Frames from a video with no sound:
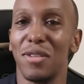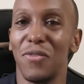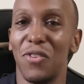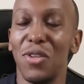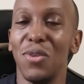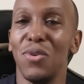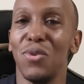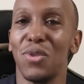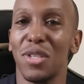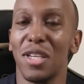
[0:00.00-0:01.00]
and
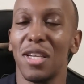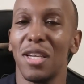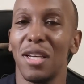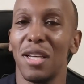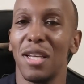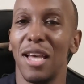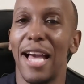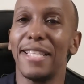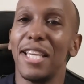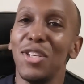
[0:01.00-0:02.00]
flus, and they're